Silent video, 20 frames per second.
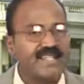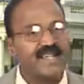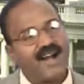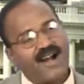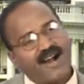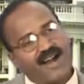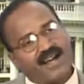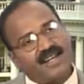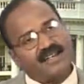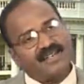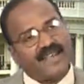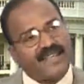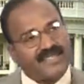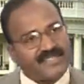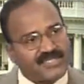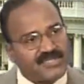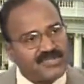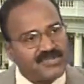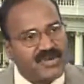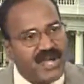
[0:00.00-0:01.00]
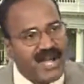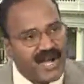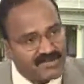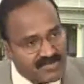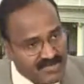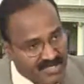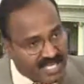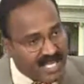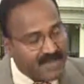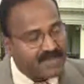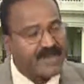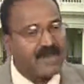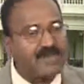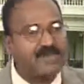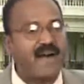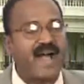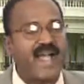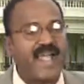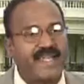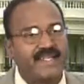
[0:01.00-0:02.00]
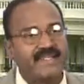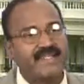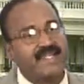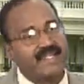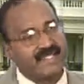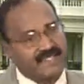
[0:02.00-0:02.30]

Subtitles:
Always you have to keep in mind